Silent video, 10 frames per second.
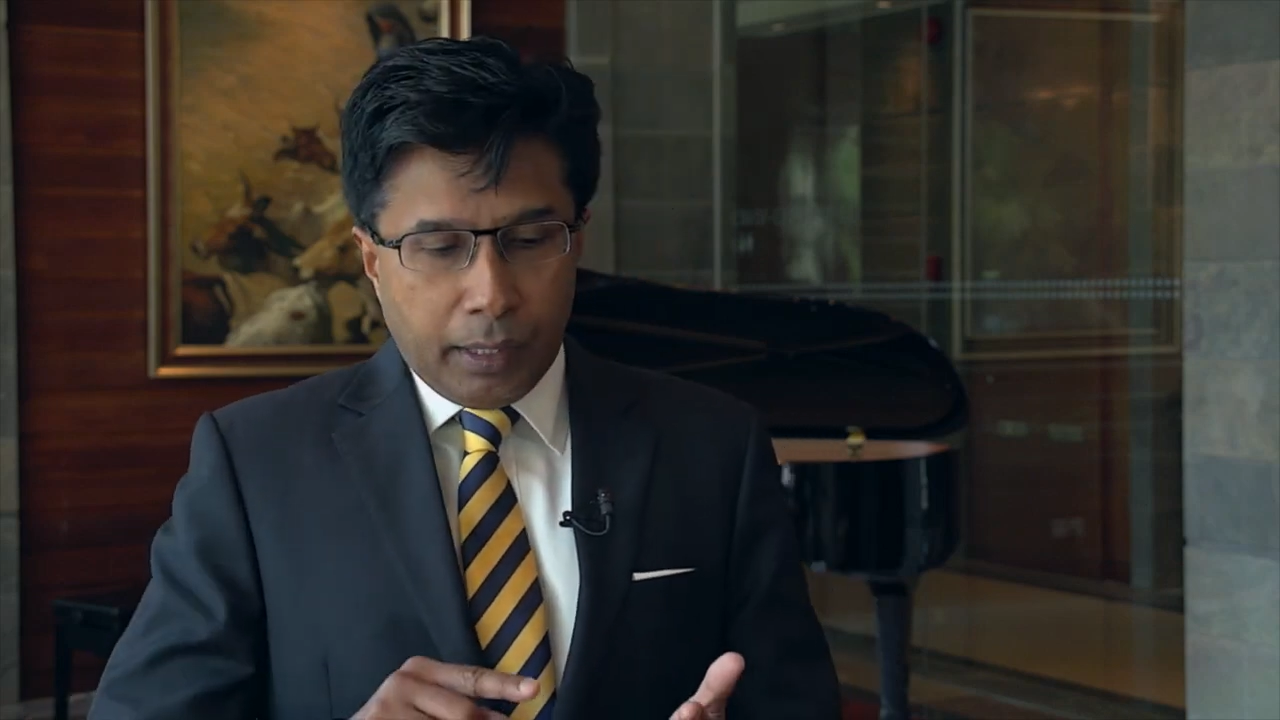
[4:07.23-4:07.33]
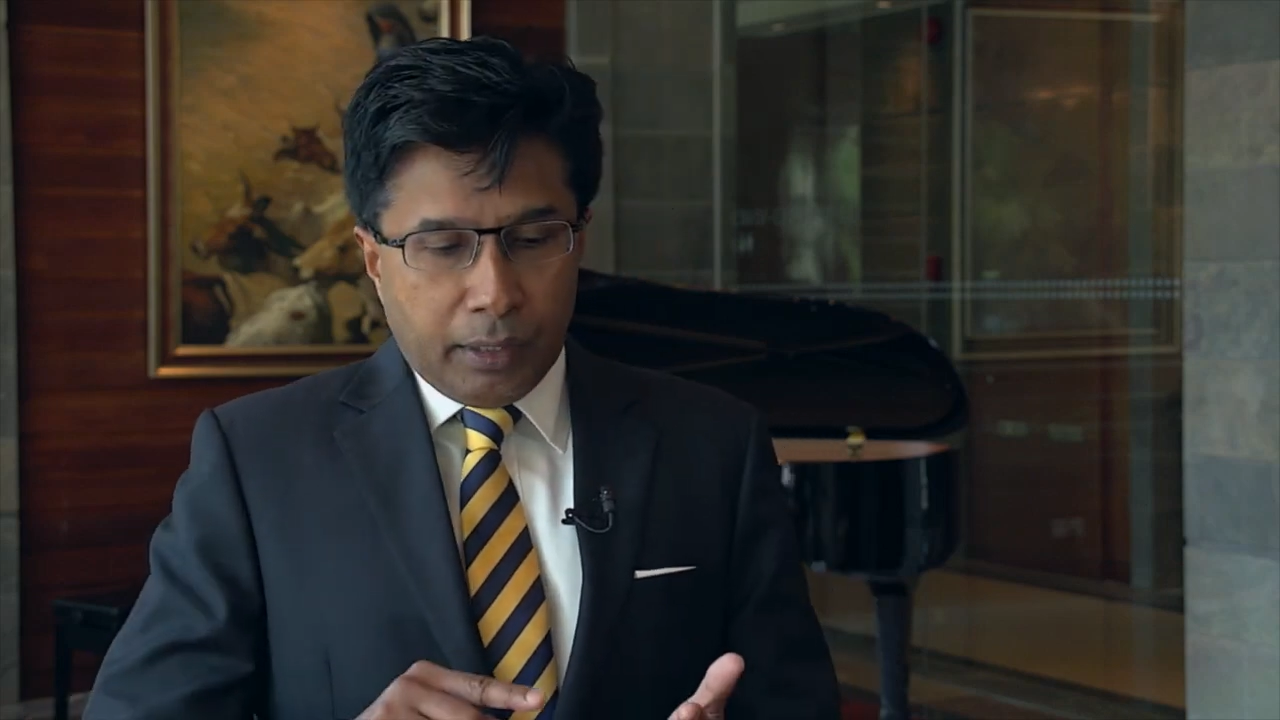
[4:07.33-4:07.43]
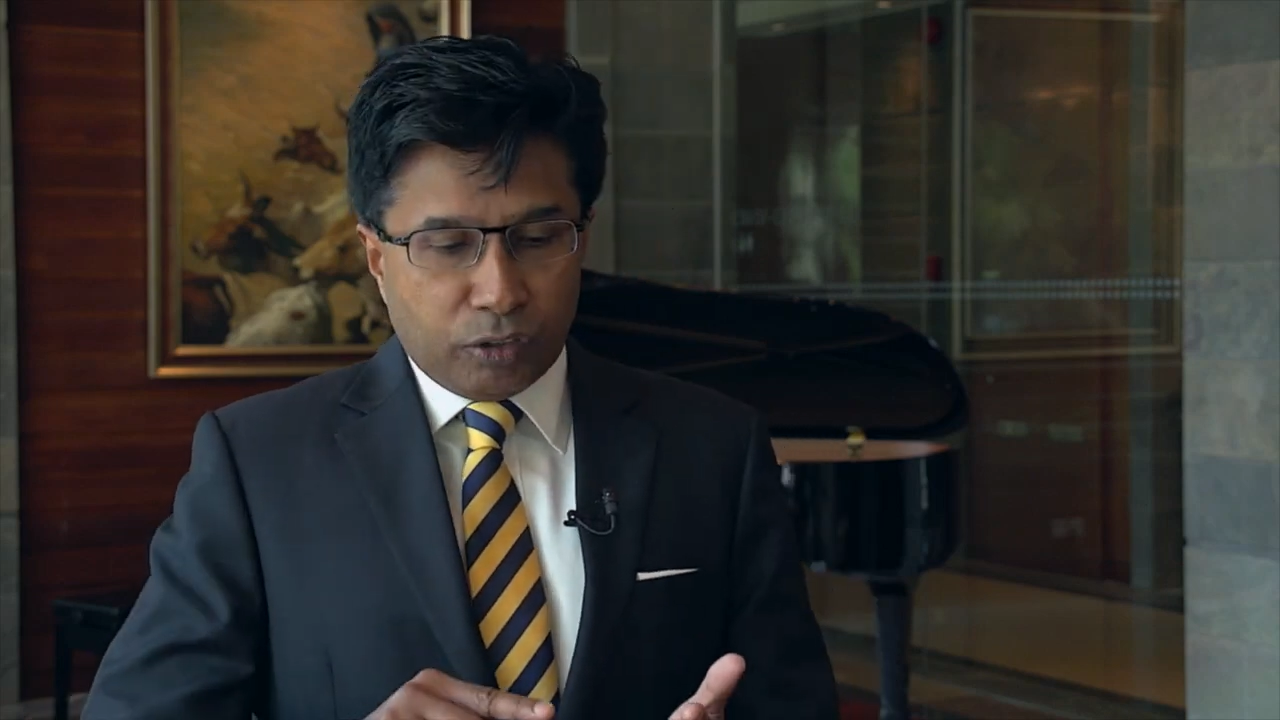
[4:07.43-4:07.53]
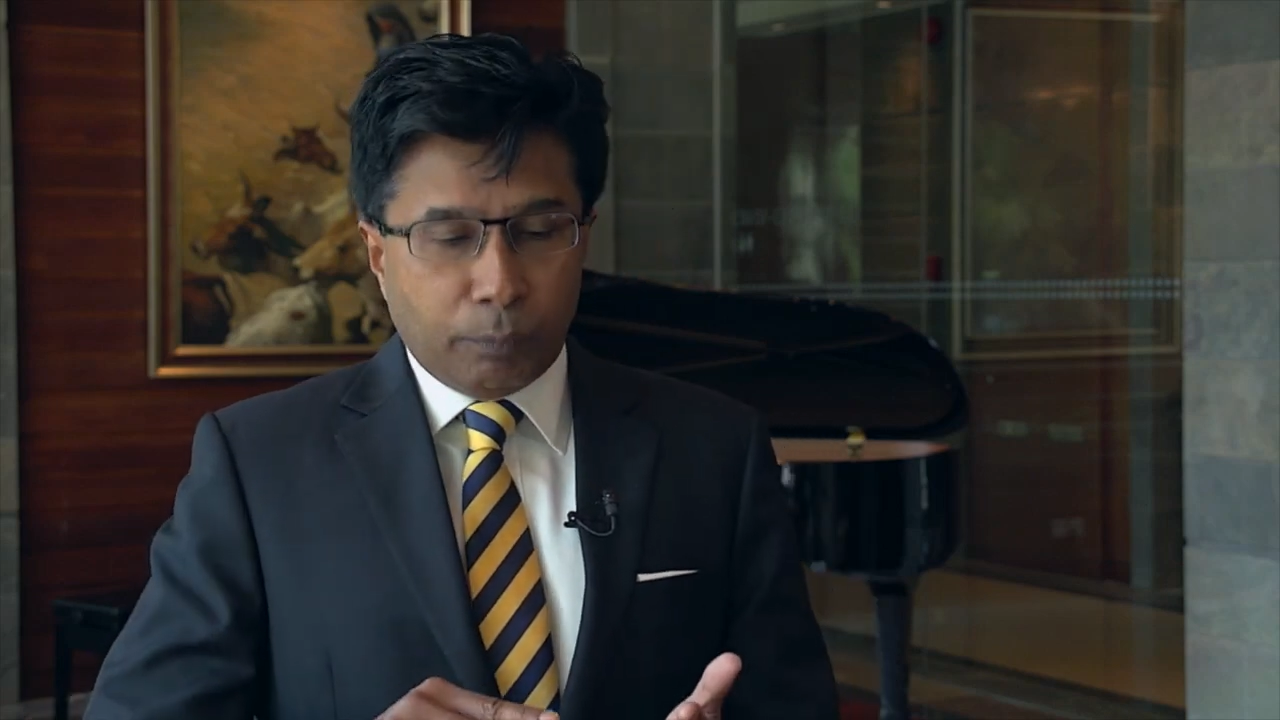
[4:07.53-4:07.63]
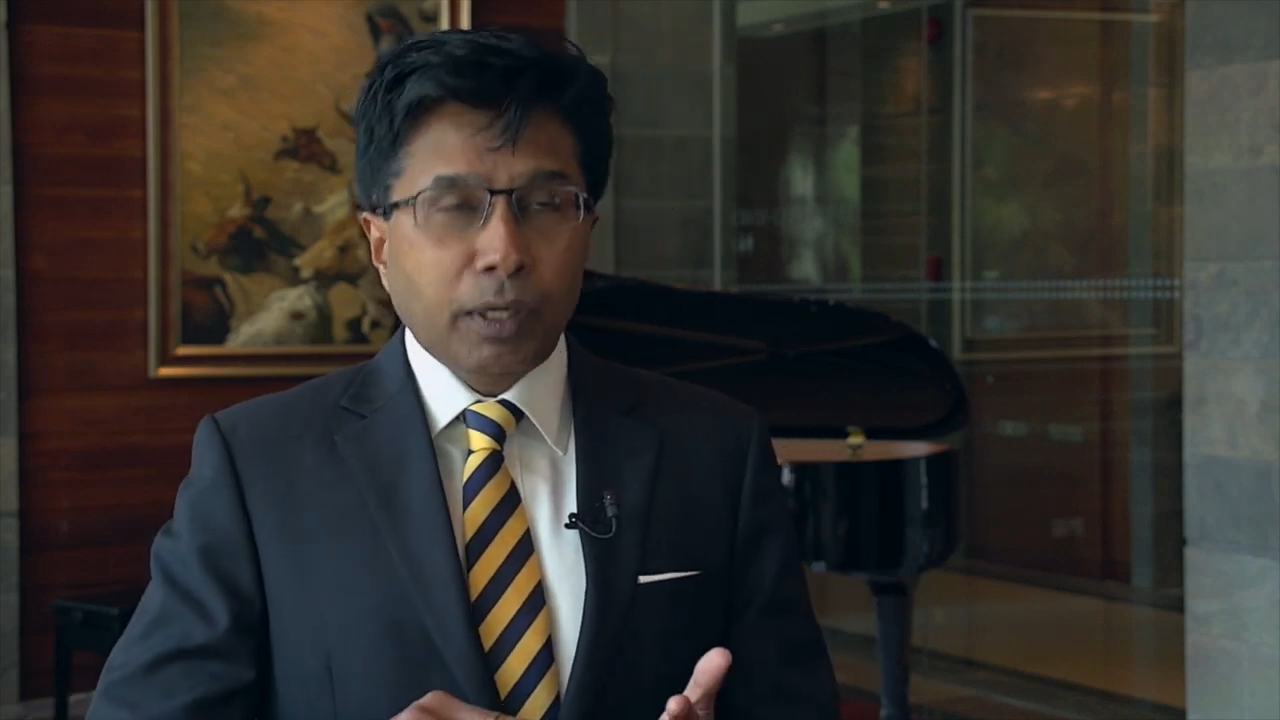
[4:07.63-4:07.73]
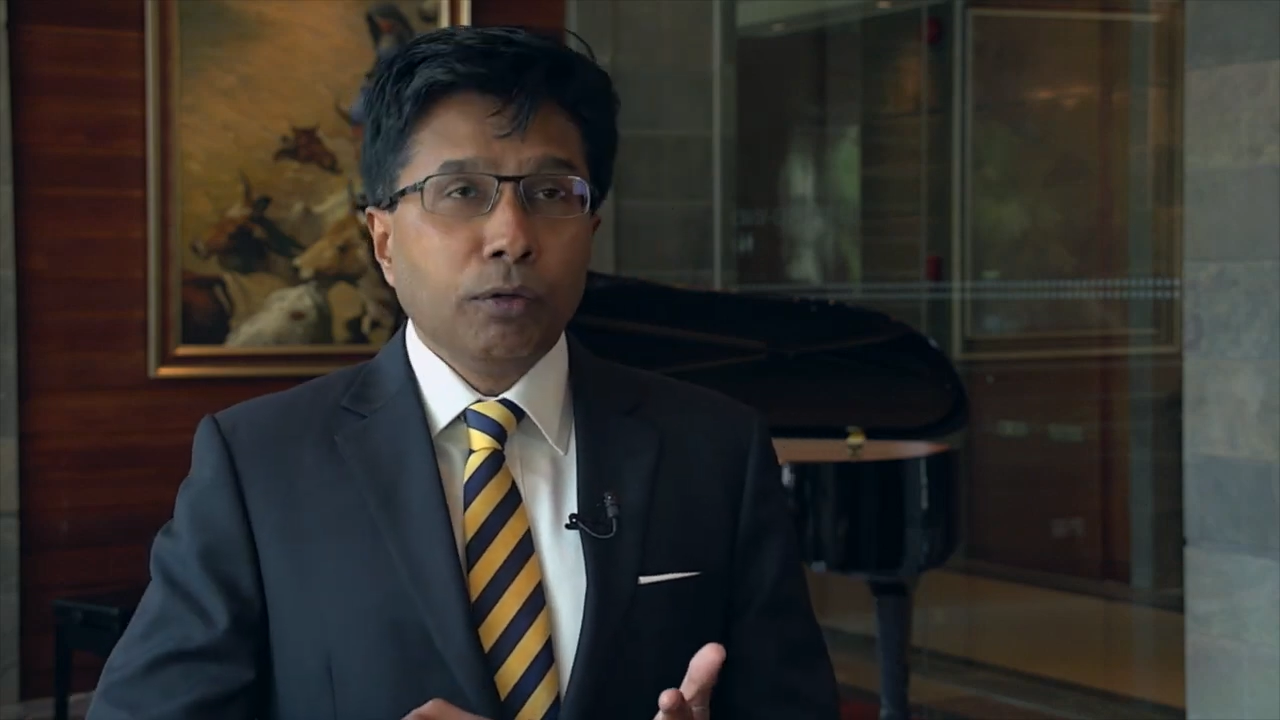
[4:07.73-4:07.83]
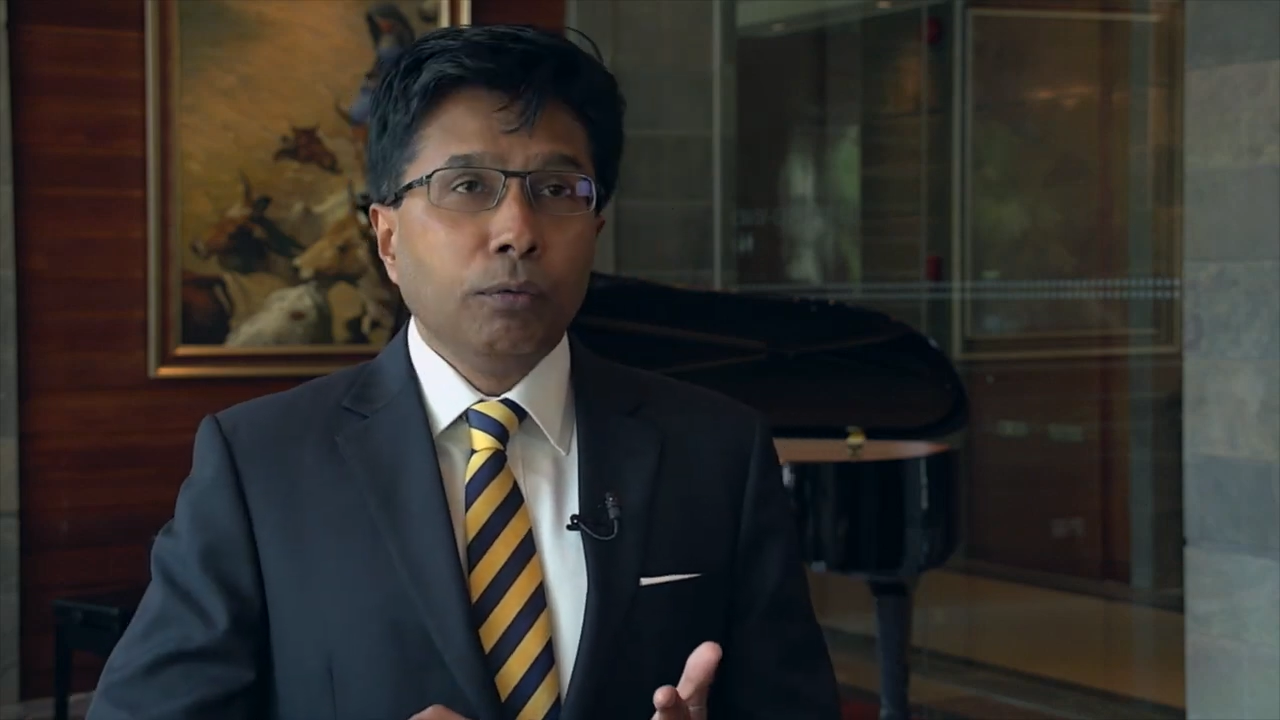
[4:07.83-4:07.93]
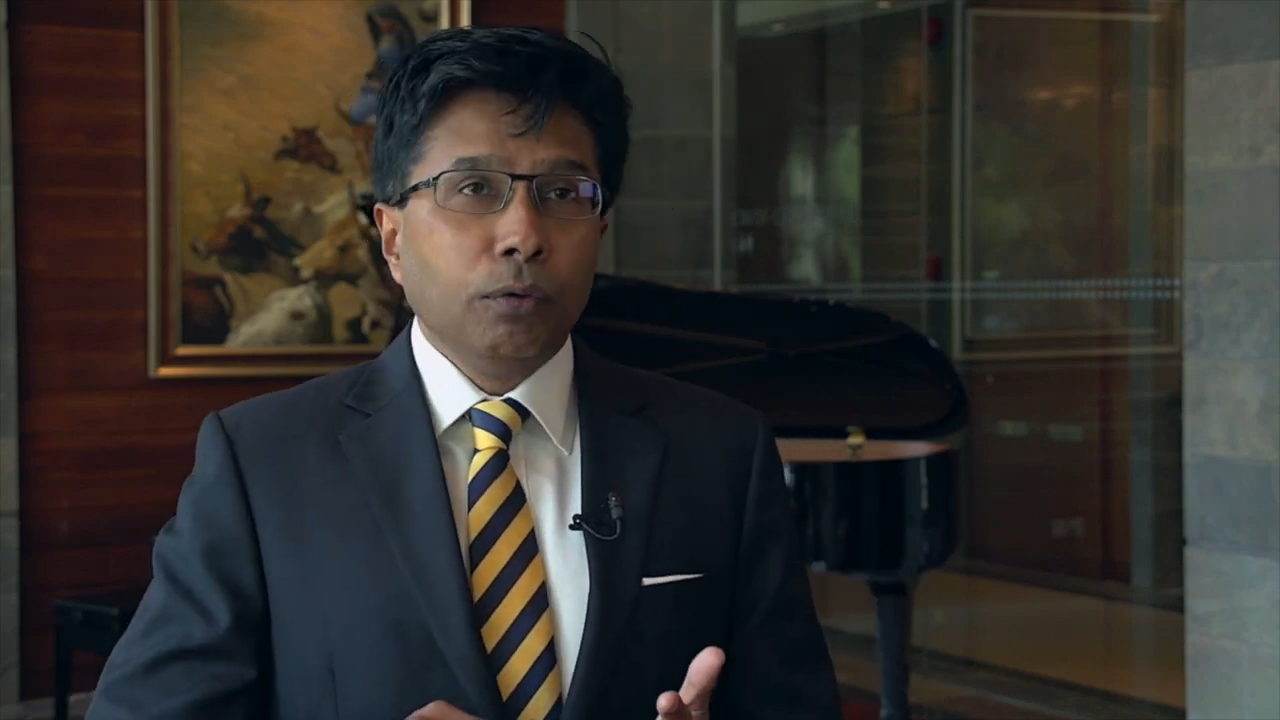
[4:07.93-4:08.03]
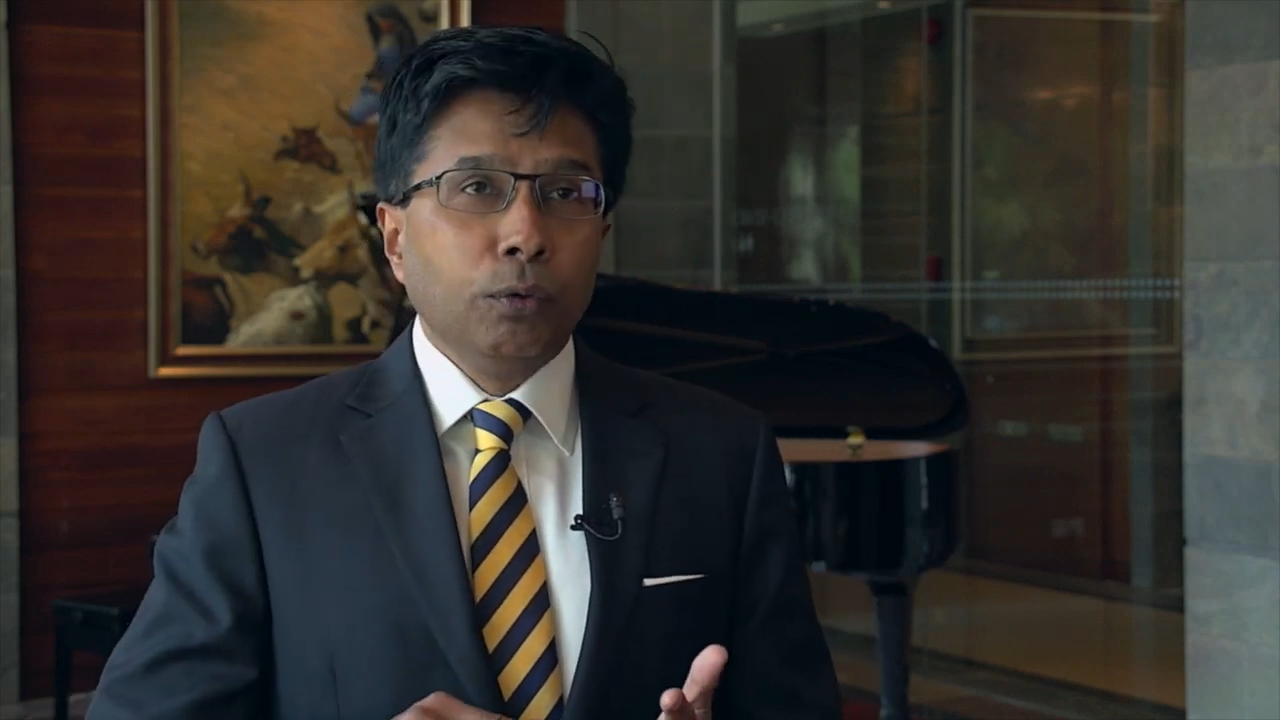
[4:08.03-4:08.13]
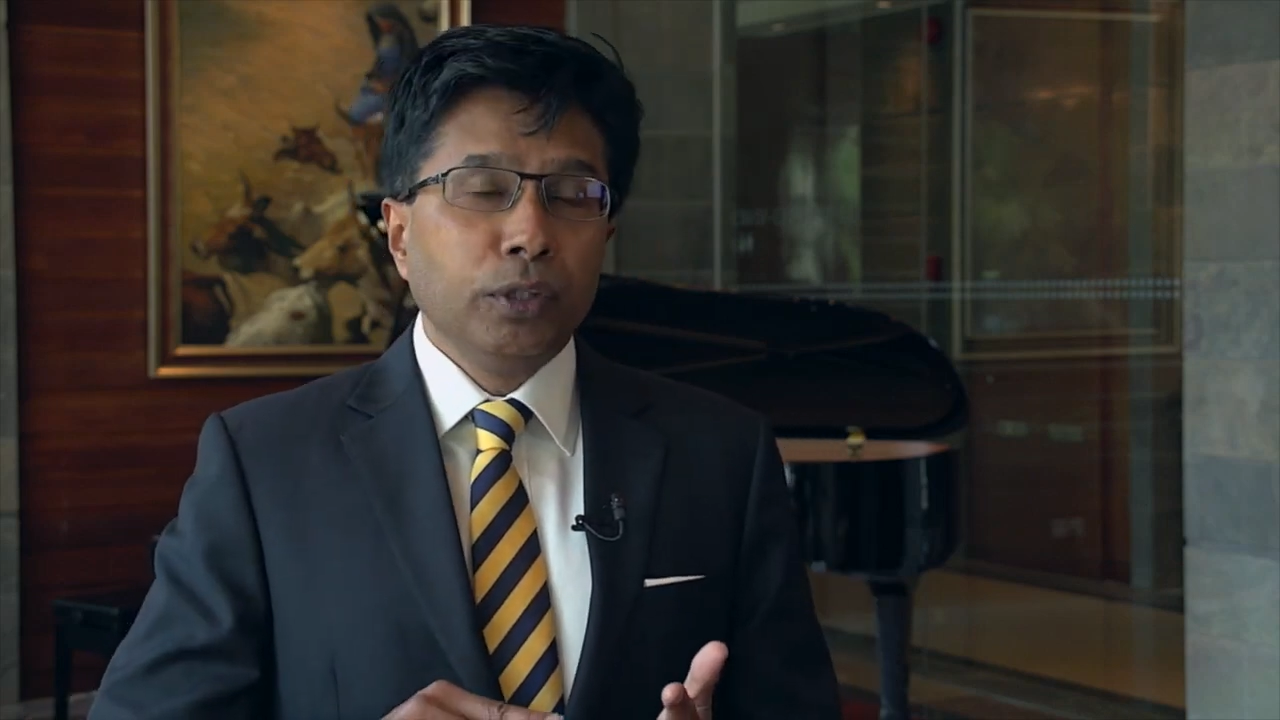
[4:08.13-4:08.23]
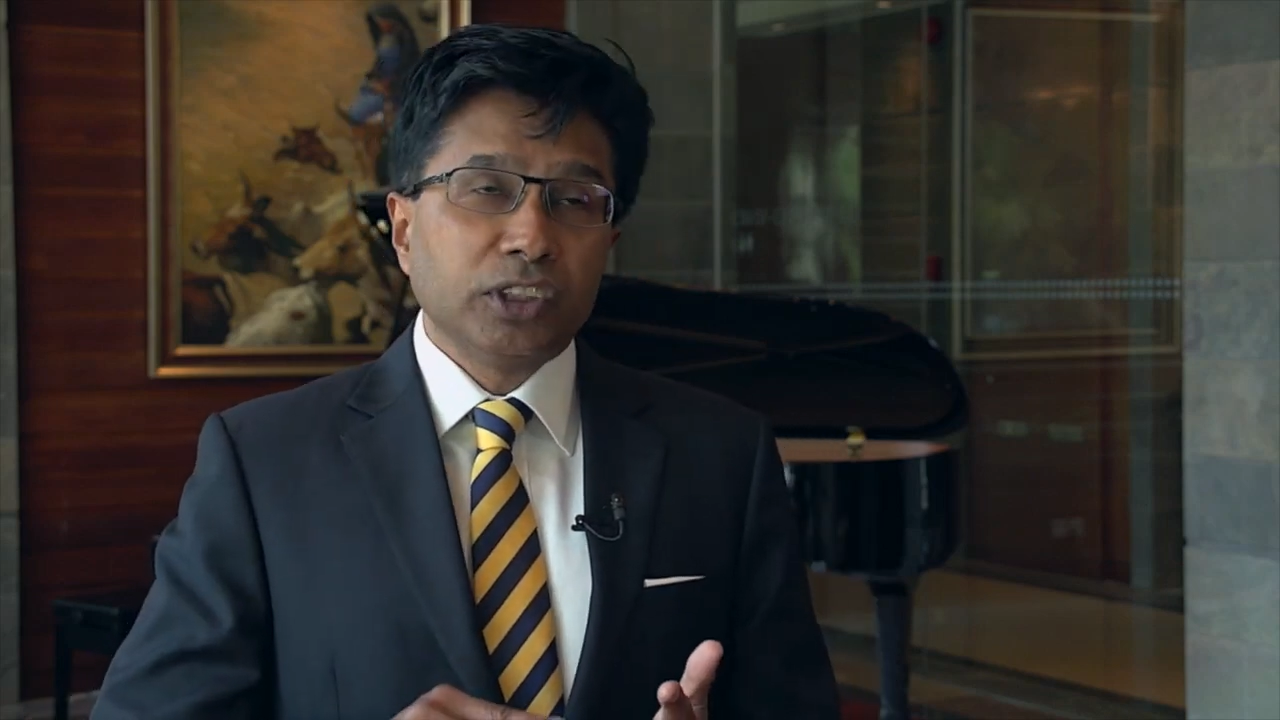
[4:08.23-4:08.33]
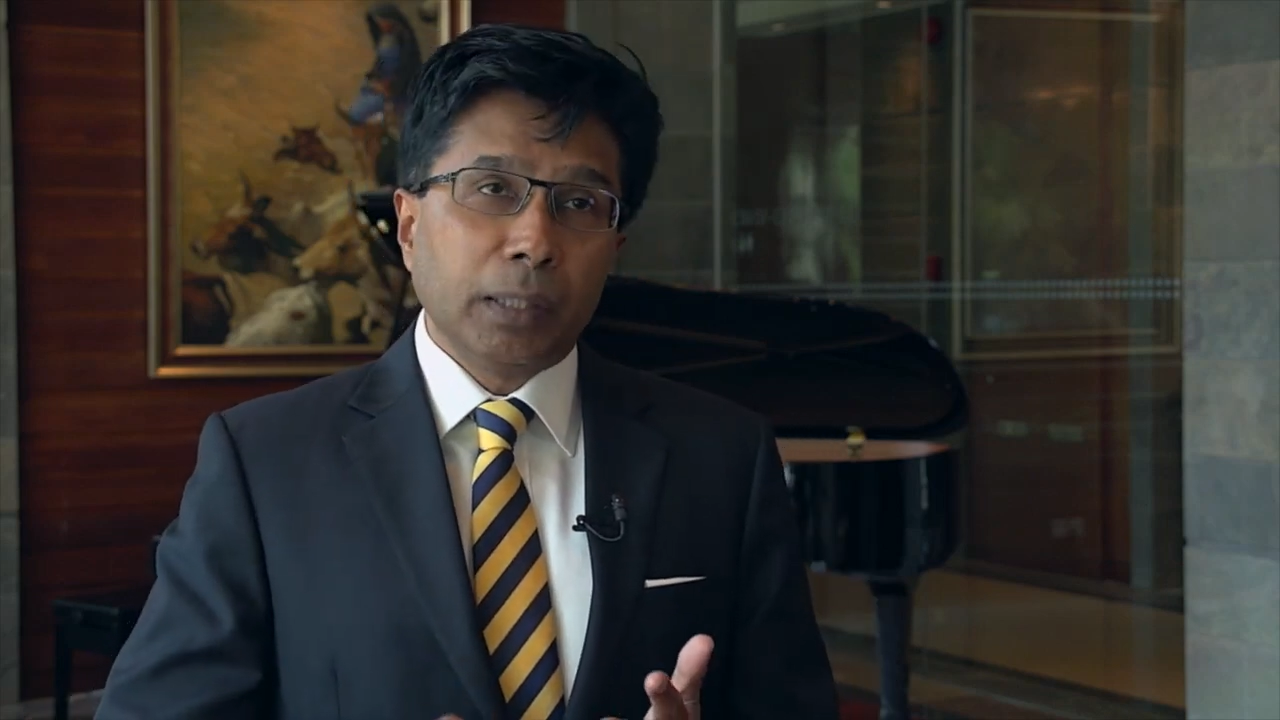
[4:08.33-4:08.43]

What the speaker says: someone who is